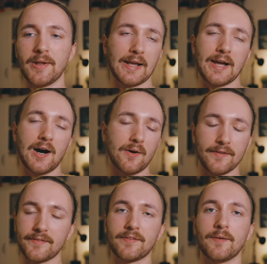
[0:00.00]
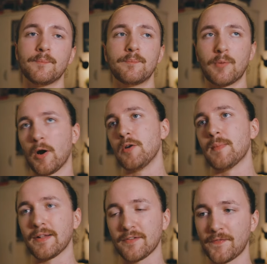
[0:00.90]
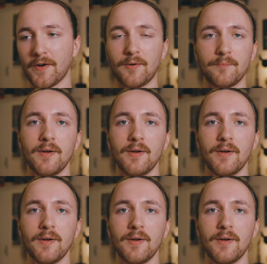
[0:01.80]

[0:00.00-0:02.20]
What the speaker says: You're like, oh, it's a bromance film.